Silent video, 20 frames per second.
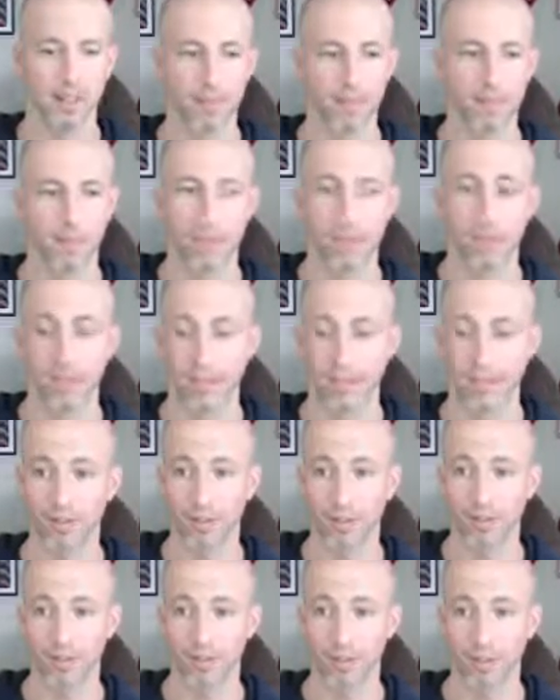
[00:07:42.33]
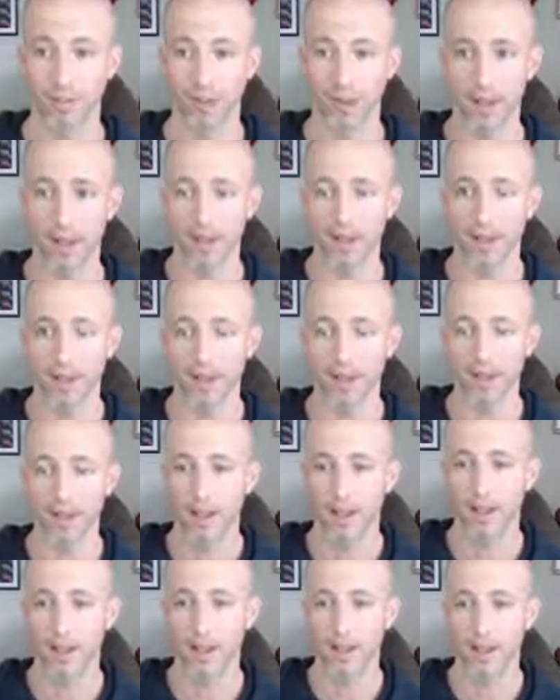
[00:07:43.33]
Thanking you for that. But
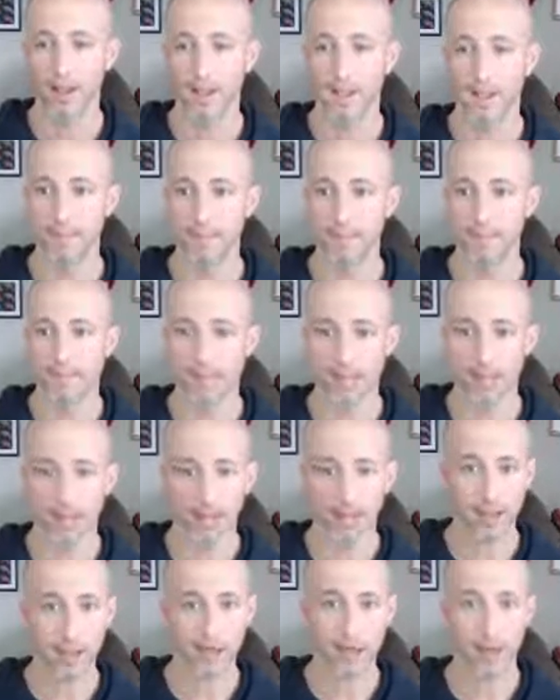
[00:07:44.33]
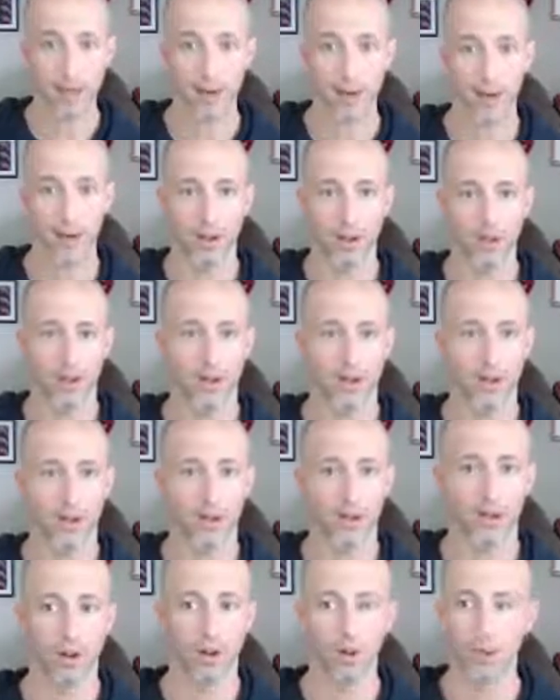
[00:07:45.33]
I talk about
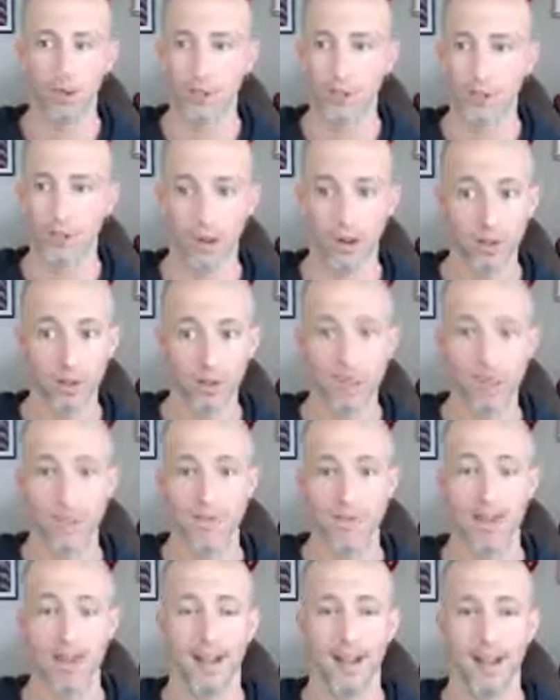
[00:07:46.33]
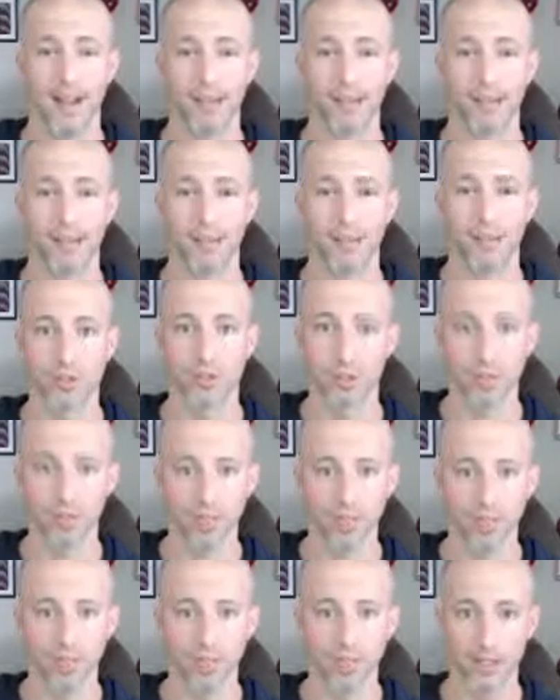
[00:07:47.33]
all the struggles I've had for so
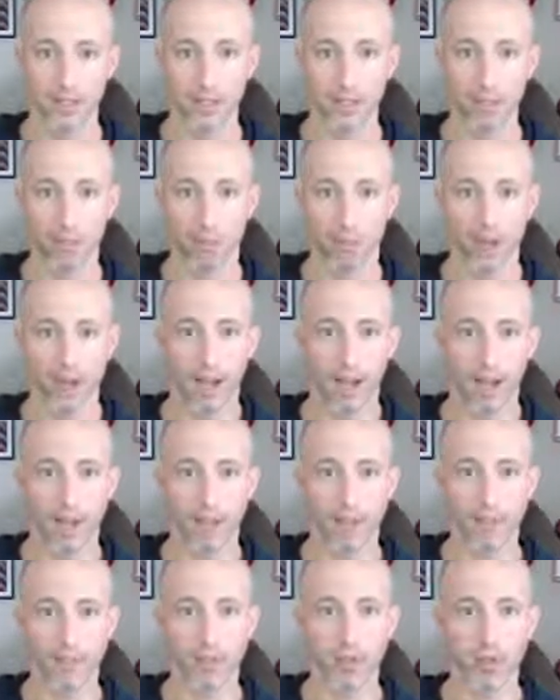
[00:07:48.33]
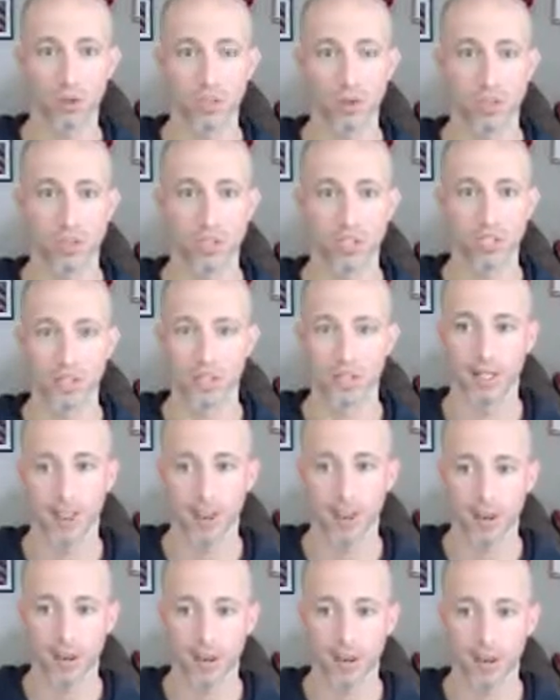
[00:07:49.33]
many years and why I'm so passionate
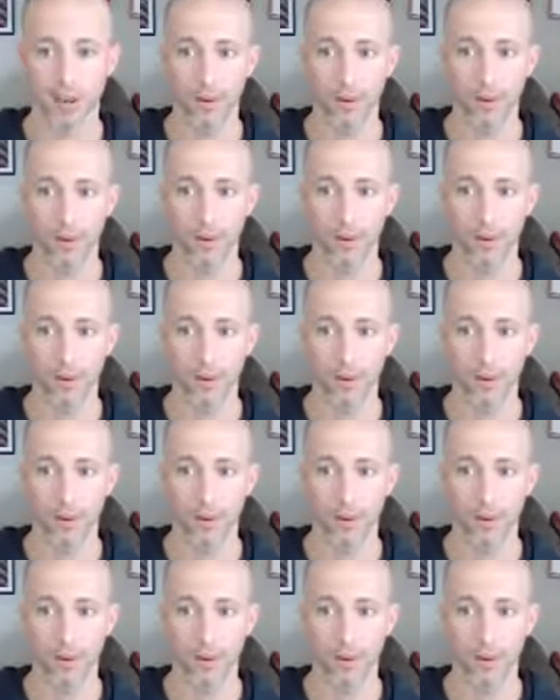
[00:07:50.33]
about